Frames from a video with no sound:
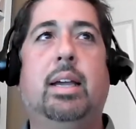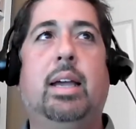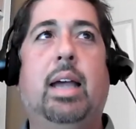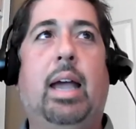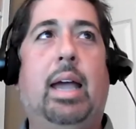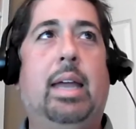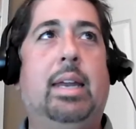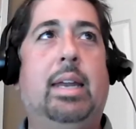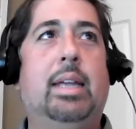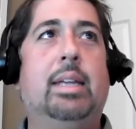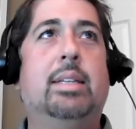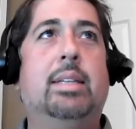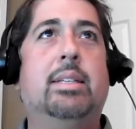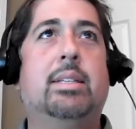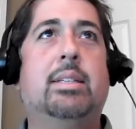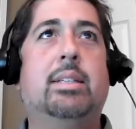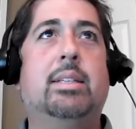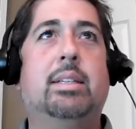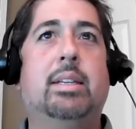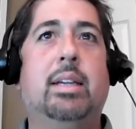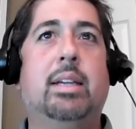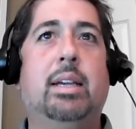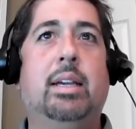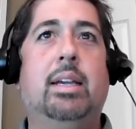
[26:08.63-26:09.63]
And
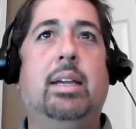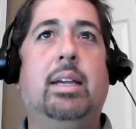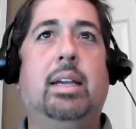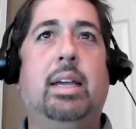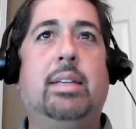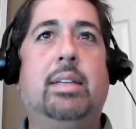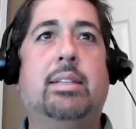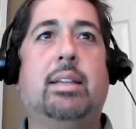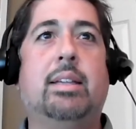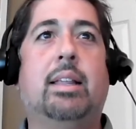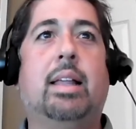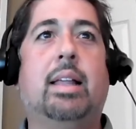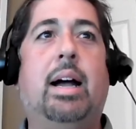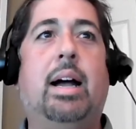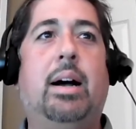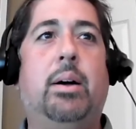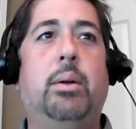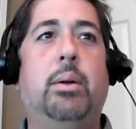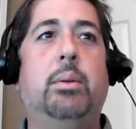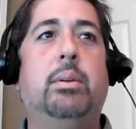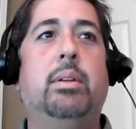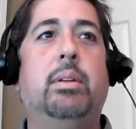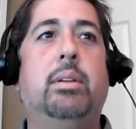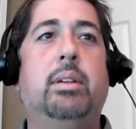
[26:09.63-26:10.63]
it's
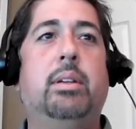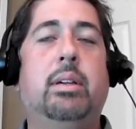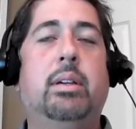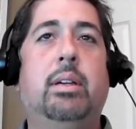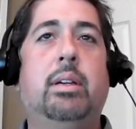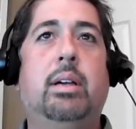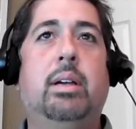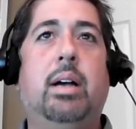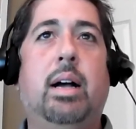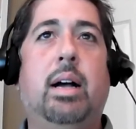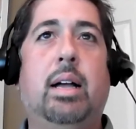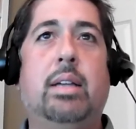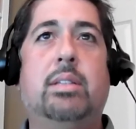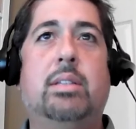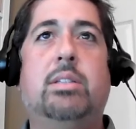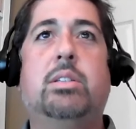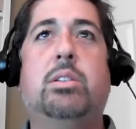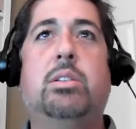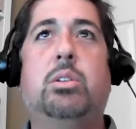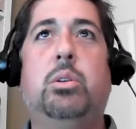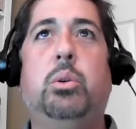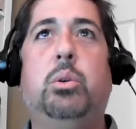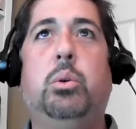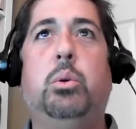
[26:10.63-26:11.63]
allowed us
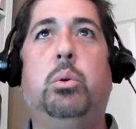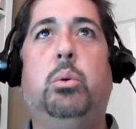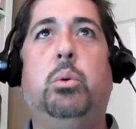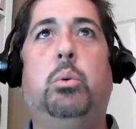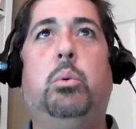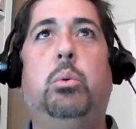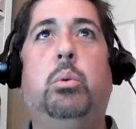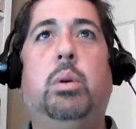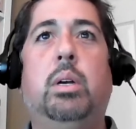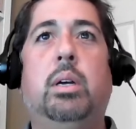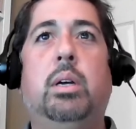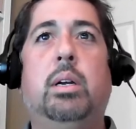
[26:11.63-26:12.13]
to